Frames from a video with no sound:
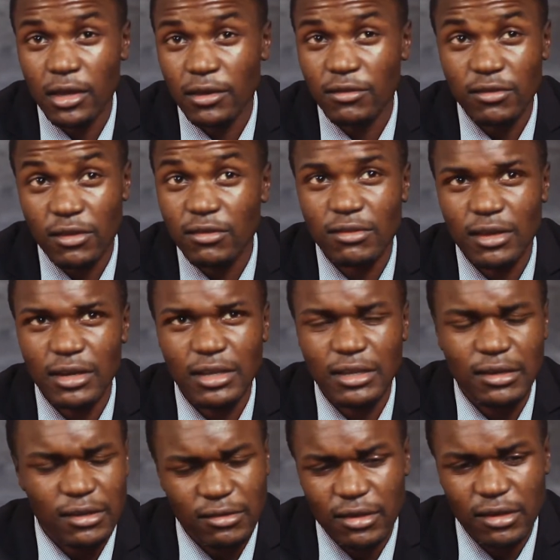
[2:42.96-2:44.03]
Sister
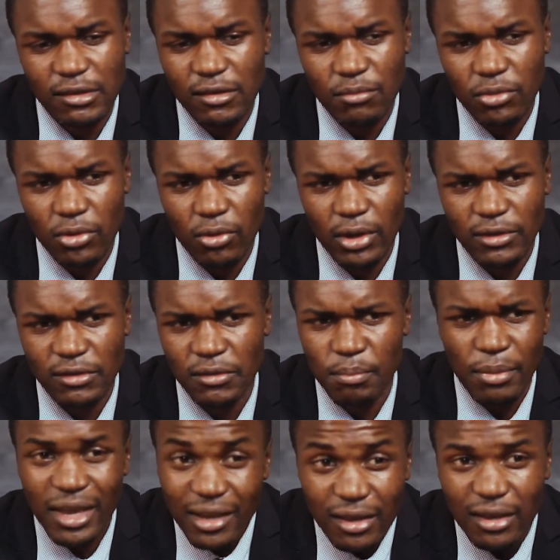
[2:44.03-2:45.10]
Linda Satinboma's
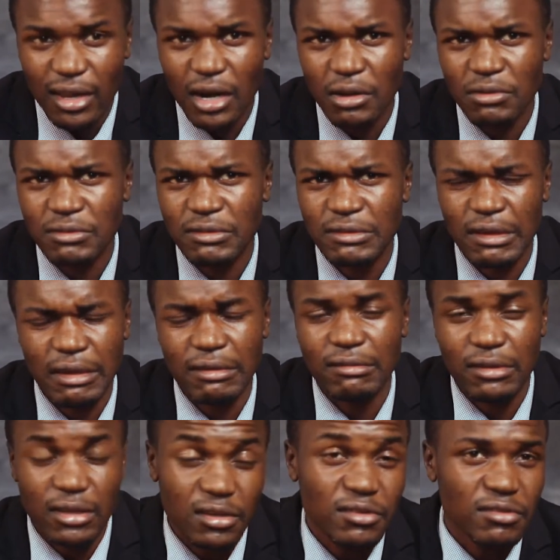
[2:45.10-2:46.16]
background
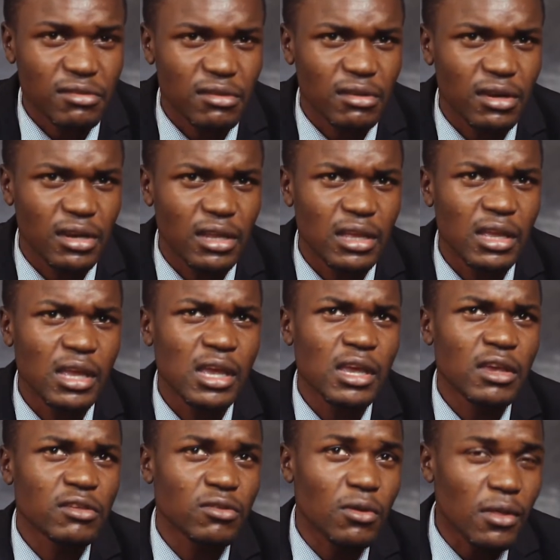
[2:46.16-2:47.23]
and history,
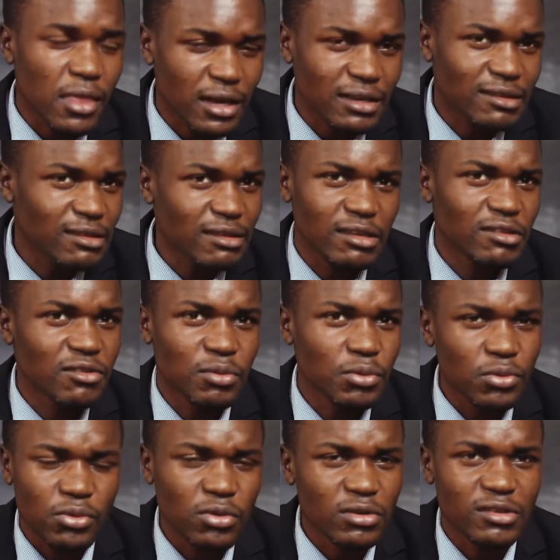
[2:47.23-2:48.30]
so that it
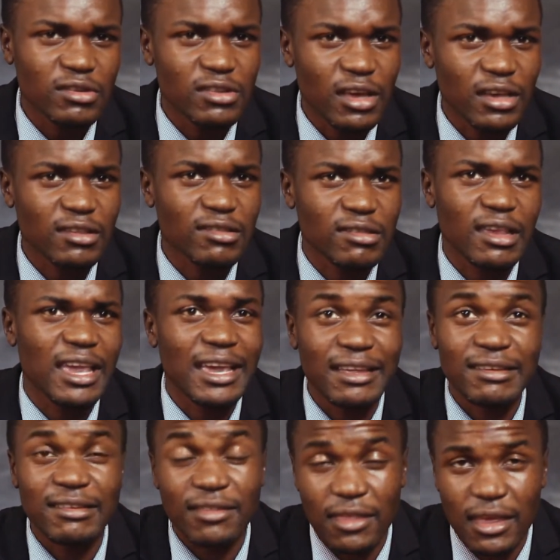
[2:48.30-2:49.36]
will not just end
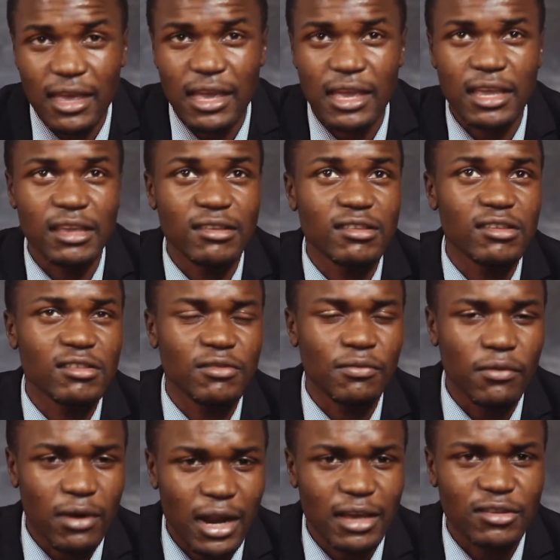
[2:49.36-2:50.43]
there. It is
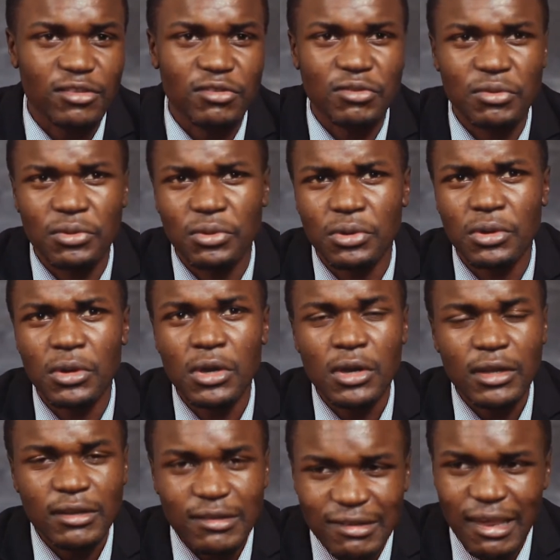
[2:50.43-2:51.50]
for us to
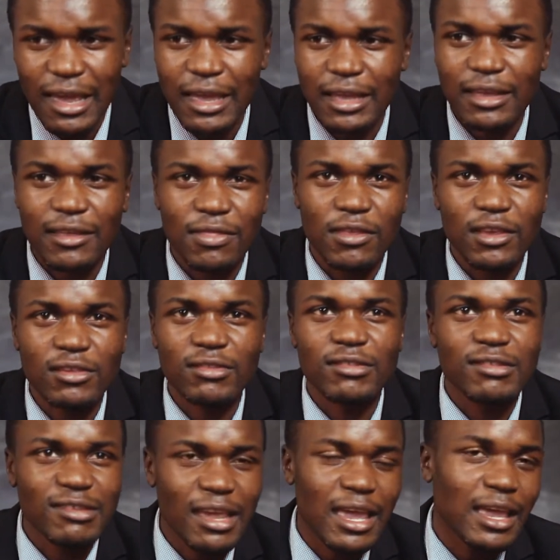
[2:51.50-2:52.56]
take
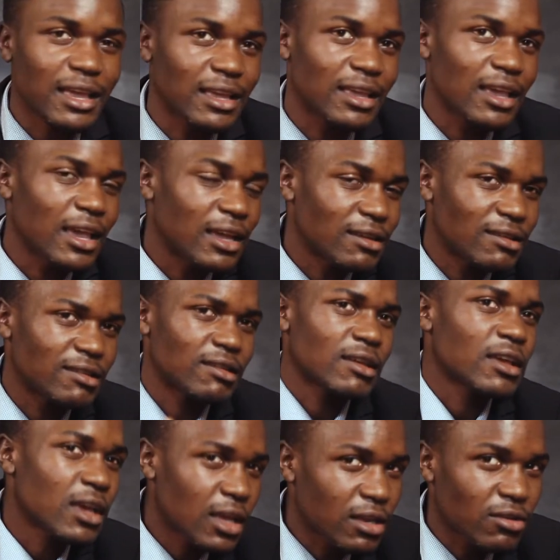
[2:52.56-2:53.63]
this tech
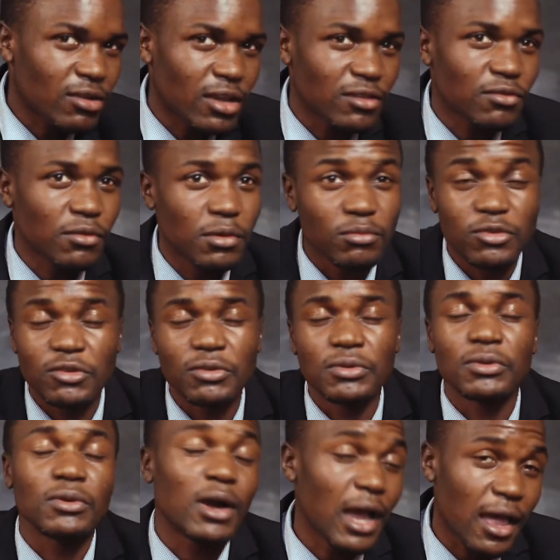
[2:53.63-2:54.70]
and transform
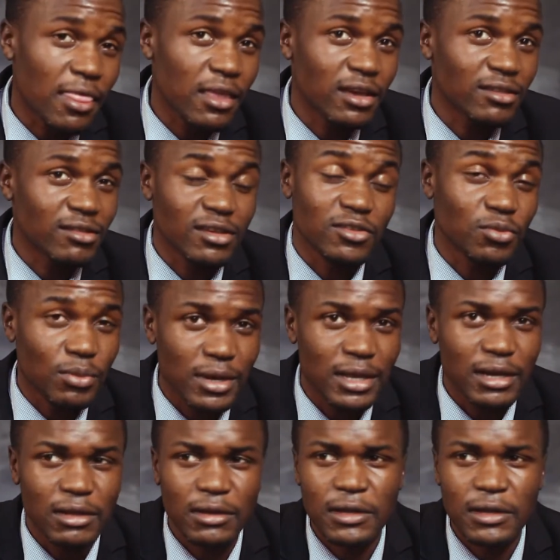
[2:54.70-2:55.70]
to others as well.